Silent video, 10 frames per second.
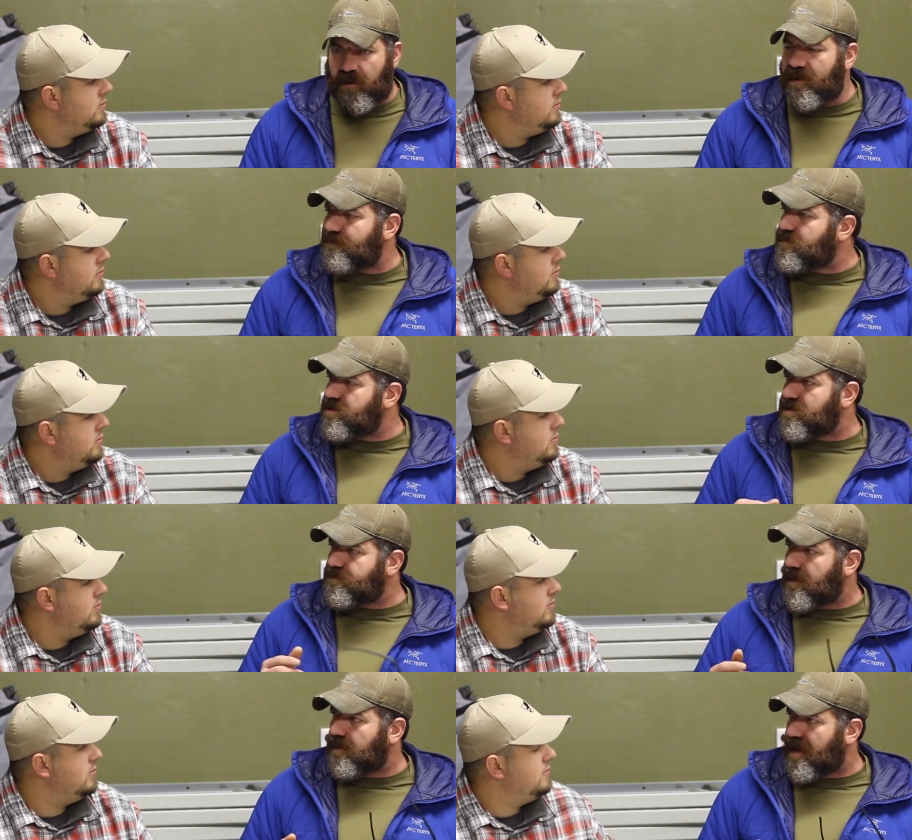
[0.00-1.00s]
Speaker 1: I don't have to change
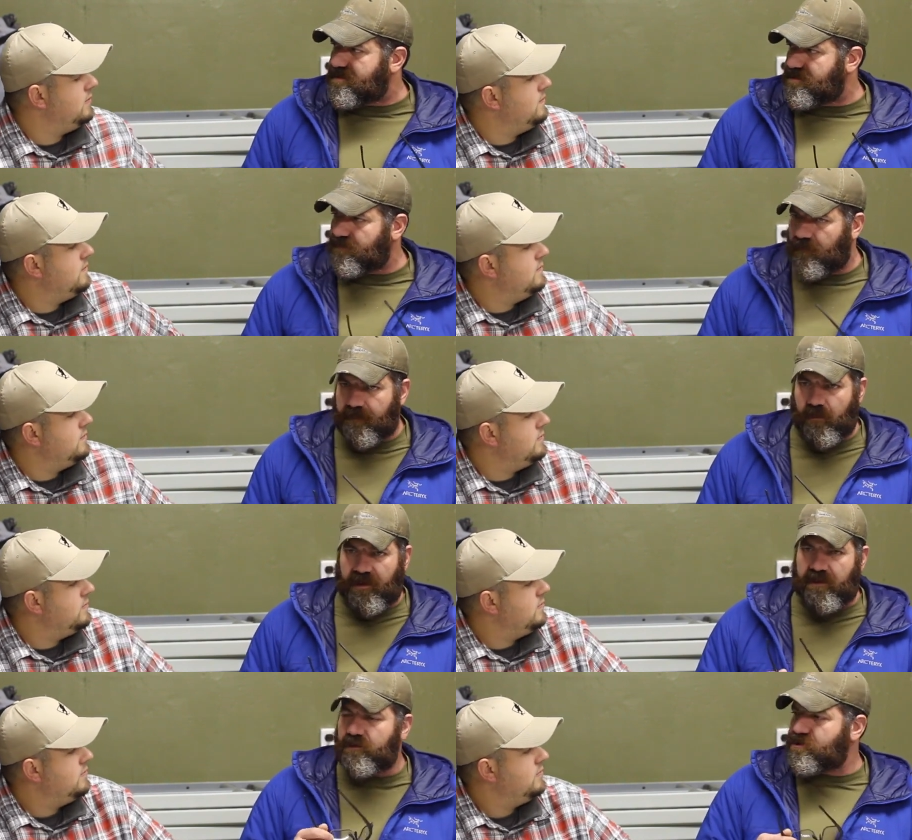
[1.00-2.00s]
my glasses for when I'm going
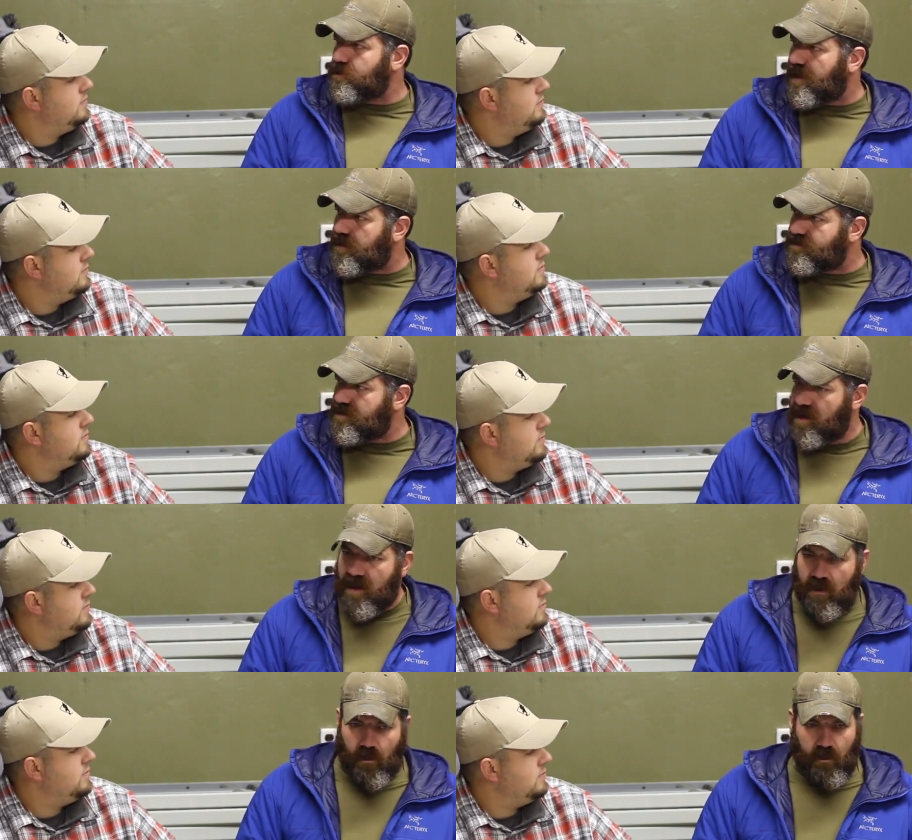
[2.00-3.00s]
into a shoot house
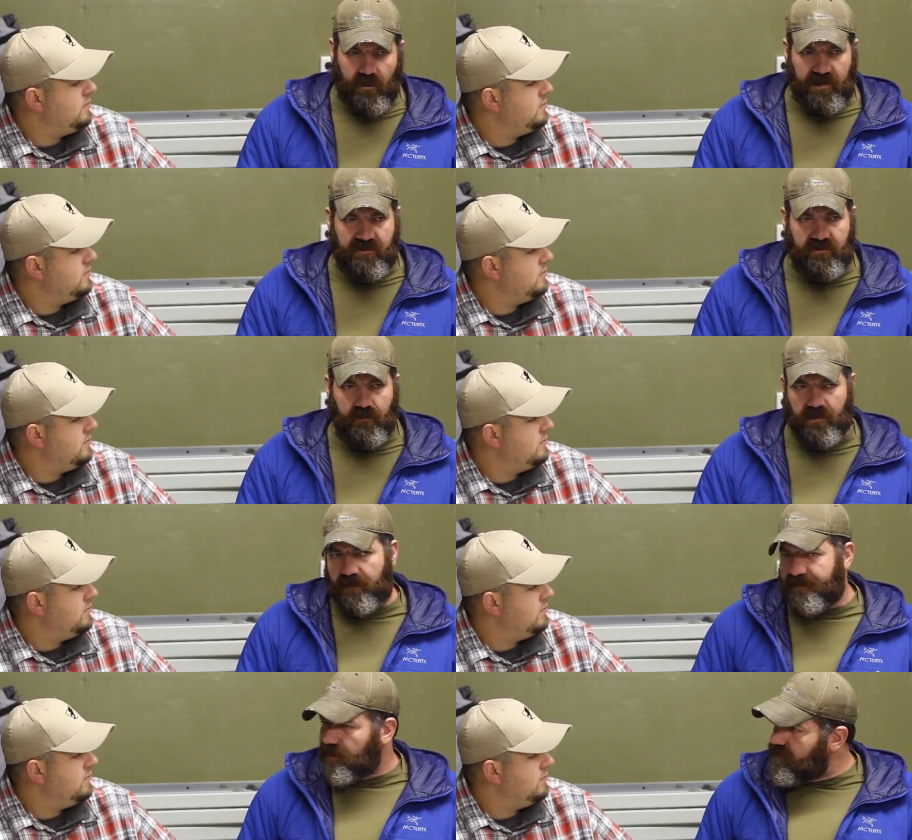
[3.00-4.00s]
or into a
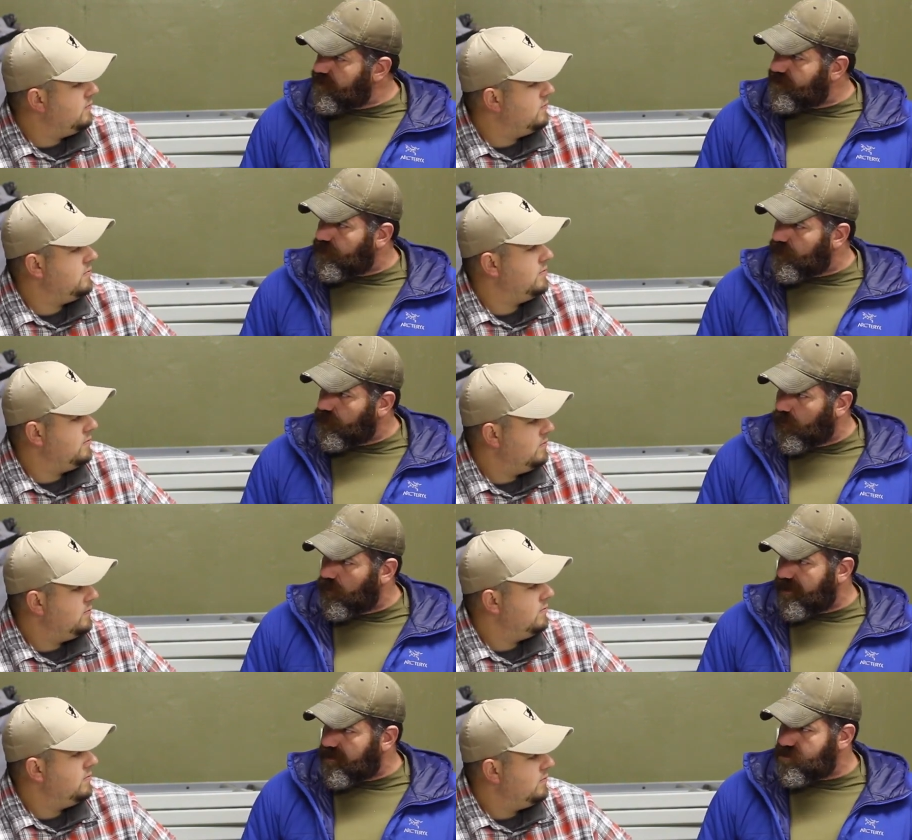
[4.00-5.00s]
building for low
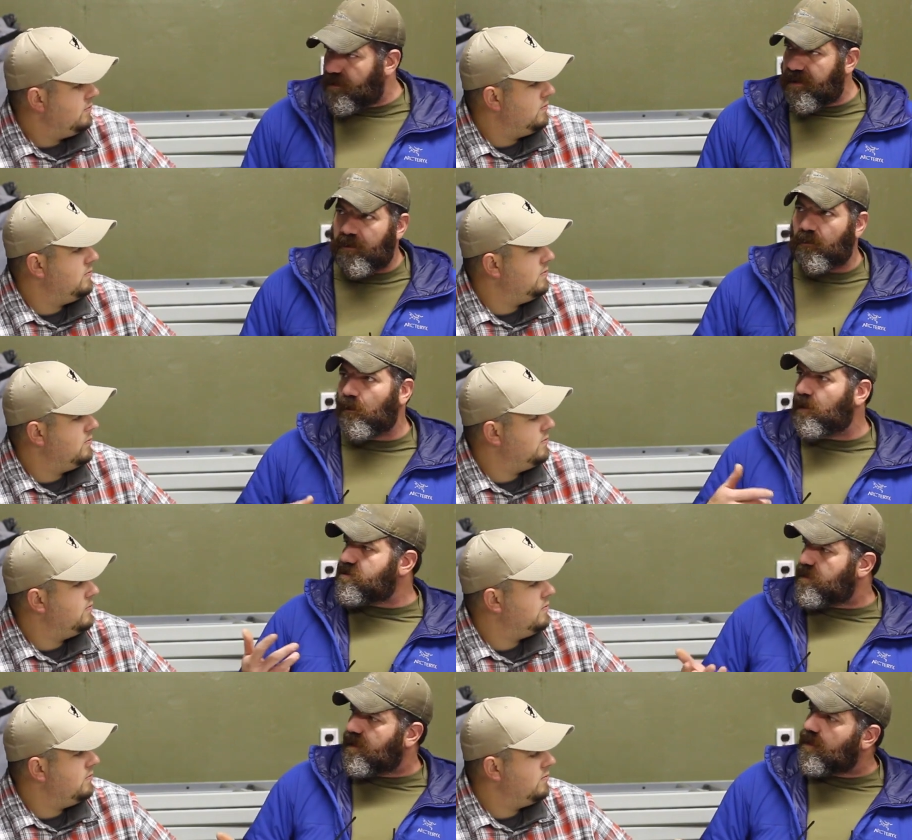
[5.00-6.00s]
light training or low light
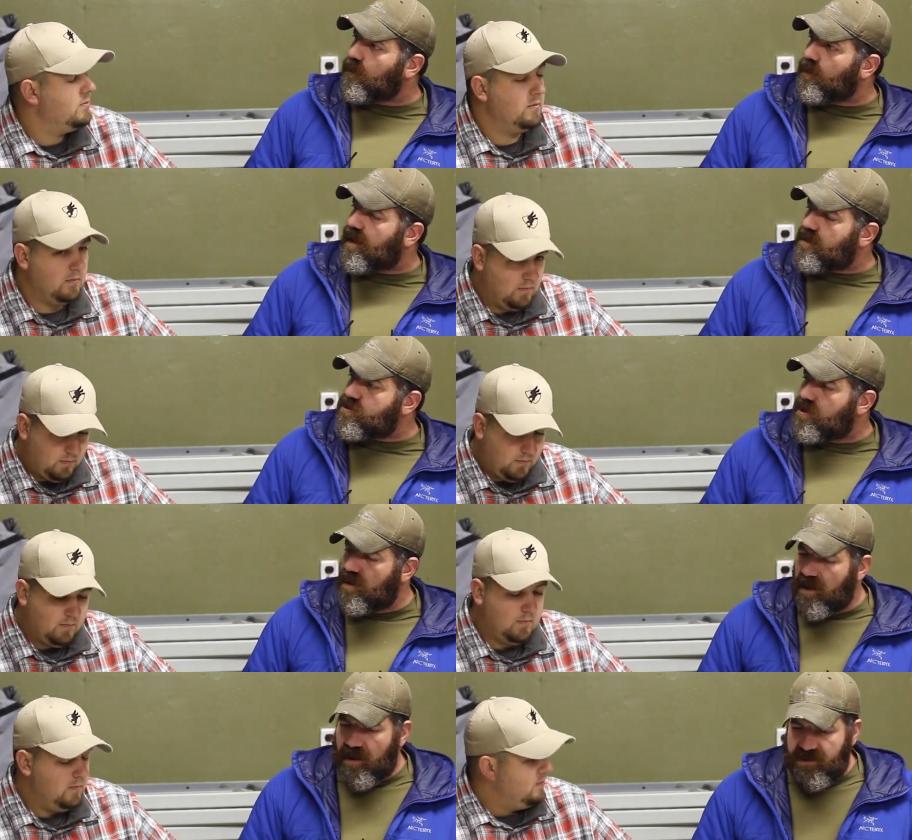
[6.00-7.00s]
training on the range.
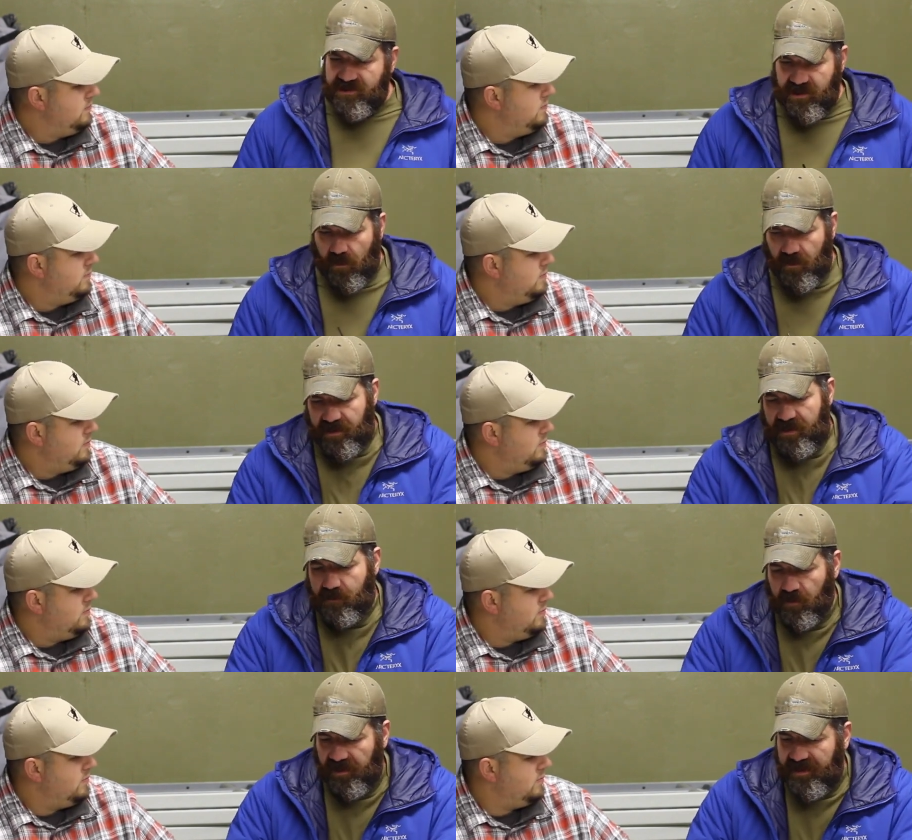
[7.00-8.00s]
So it
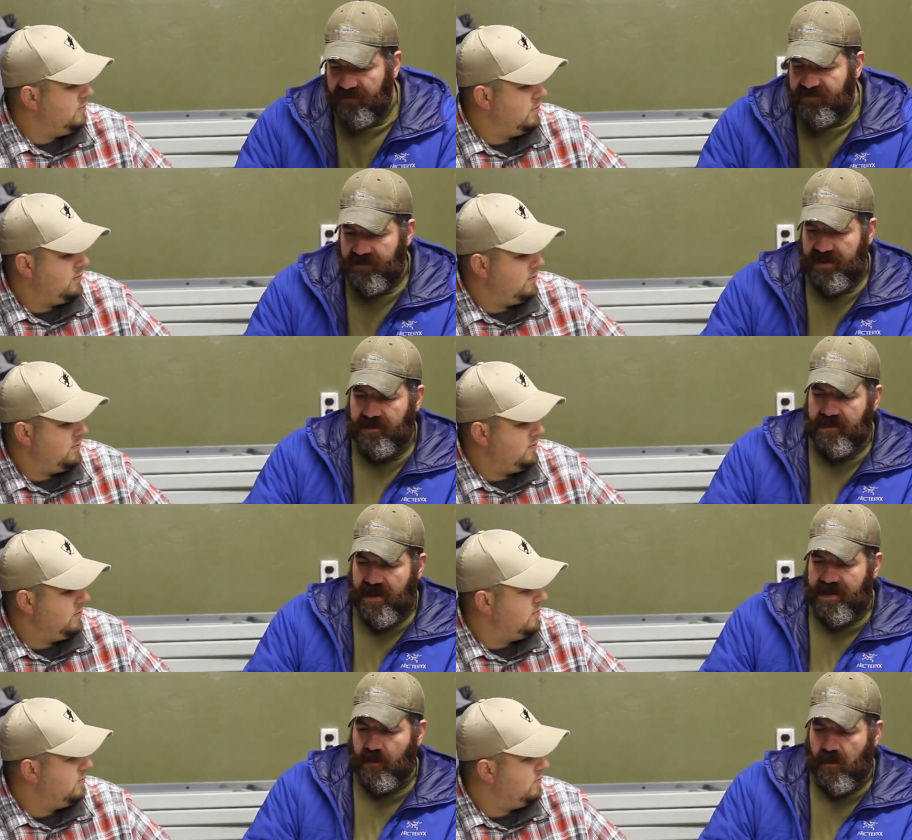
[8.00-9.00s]
really gives me,
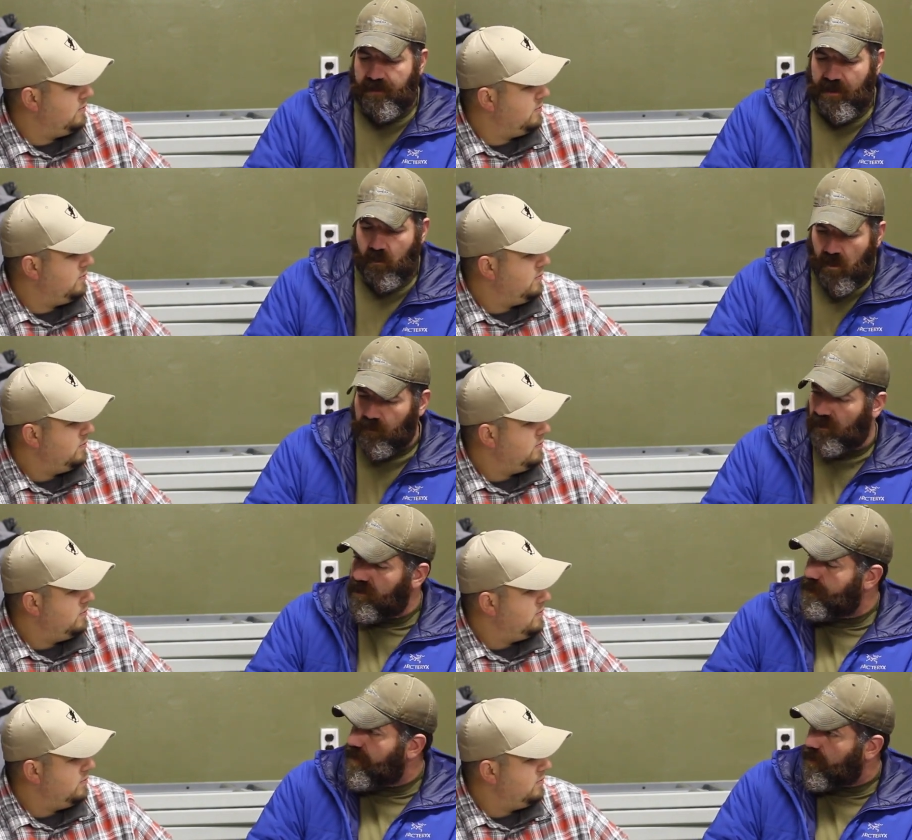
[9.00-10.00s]
I can go out, buy one really
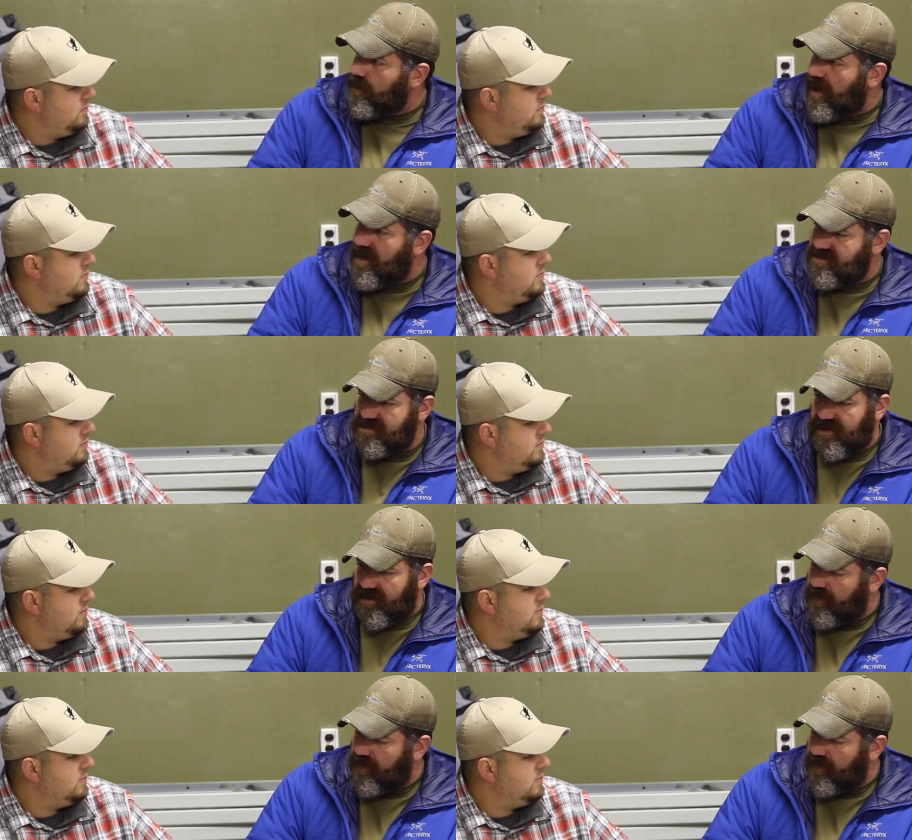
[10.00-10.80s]
good pair of glasses, get a